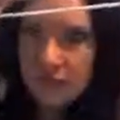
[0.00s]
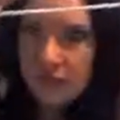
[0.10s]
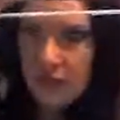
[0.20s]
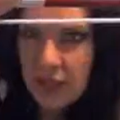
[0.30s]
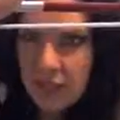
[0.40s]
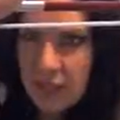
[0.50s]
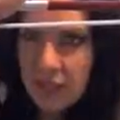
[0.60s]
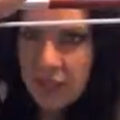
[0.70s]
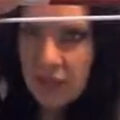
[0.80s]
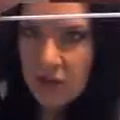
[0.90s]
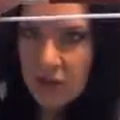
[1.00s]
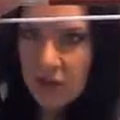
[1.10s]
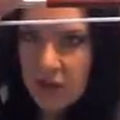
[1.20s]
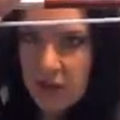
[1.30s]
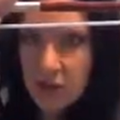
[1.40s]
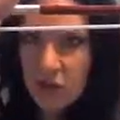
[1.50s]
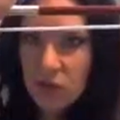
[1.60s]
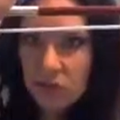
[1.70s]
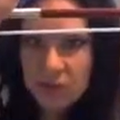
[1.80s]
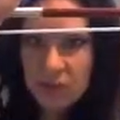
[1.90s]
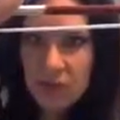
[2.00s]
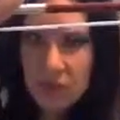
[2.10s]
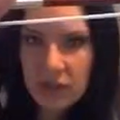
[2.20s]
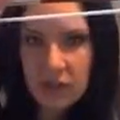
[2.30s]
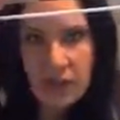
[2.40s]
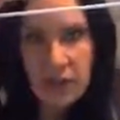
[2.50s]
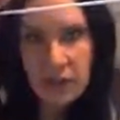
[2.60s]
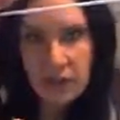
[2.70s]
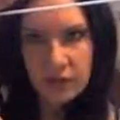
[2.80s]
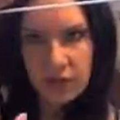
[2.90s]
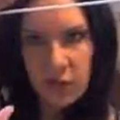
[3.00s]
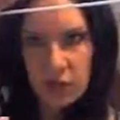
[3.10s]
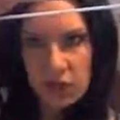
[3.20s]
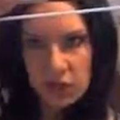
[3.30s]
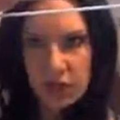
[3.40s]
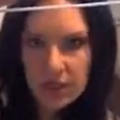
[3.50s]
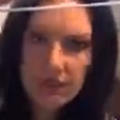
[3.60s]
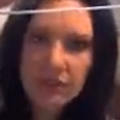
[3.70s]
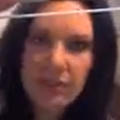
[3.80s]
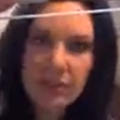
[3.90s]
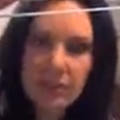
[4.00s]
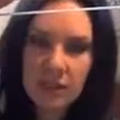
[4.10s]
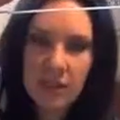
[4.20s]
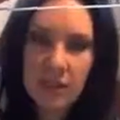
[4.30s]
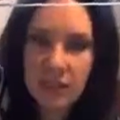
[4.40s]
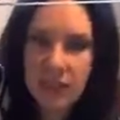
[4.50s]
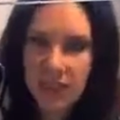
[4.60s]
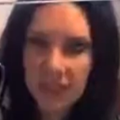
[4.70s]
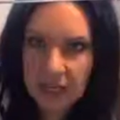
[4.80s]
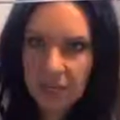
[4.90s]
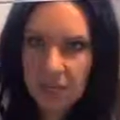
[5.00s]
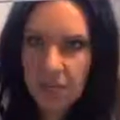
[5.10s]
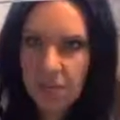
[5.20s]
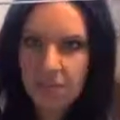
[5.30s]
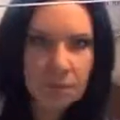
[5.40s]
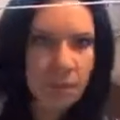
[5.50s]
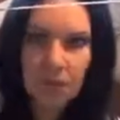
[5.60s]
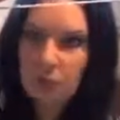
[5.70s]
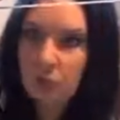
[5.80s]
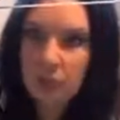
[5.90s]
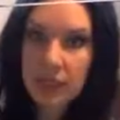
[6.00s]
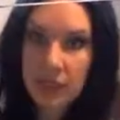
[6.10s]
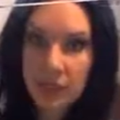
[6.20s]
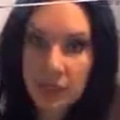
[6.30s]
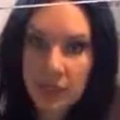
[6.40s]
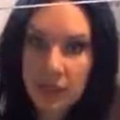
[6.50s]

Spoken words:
is that everything is slanted, it all looks as much like this as it possibly can do, and you'll be absolutely